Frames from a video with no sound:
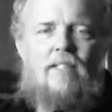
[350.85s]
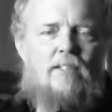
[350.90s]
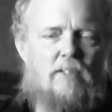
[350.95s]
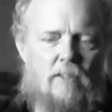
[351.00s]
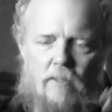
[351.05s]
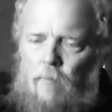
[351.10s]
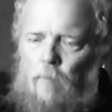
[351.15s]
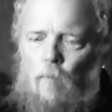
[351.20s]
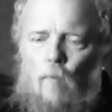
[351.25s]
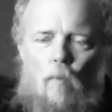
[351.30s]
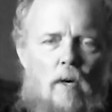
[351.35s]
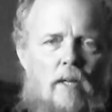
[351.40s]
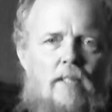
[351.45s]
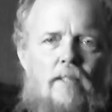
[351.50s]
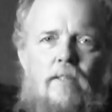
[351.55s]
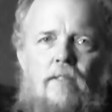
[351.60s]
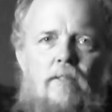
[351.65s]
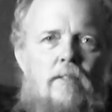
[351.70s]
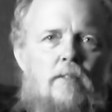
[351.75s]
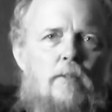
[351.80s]
It's just
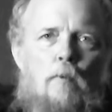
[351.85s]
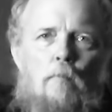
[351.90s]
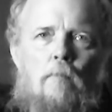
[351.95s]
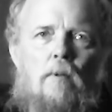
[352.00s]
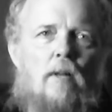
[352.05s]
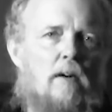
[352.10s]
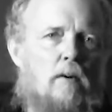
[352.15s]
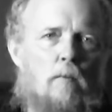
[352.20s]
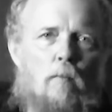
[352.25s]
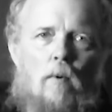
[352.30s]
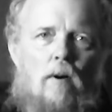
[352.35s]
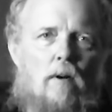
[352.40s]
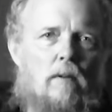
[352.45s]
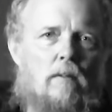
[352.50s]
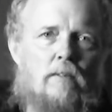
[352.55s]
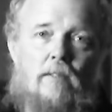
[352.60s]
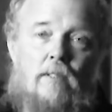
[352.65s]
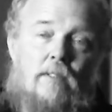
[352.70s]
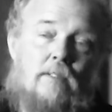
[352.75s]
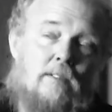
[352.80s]
white cinder block
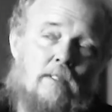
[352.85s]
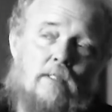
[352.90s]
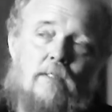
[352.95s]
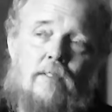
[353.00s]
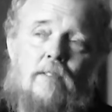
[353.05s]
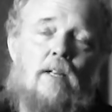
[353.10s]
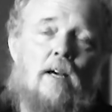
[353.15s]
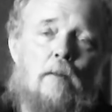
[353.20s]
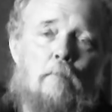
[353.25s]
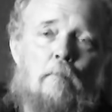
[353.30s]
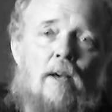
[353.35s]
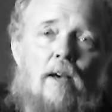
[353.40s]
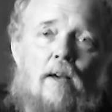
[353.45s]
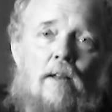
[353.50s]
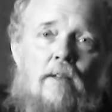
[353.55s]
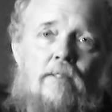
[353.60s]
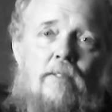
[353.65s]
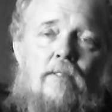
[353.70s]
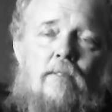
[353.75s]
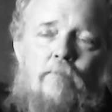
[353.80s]
walls. It's not
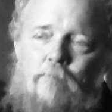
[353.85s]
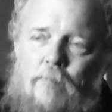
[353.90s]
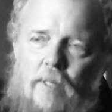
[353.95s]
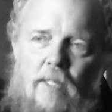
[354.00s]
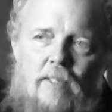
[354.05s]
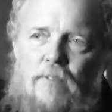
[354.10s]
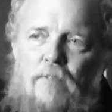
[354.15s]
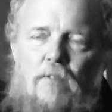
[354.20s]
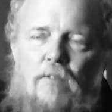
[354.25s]
bad. It's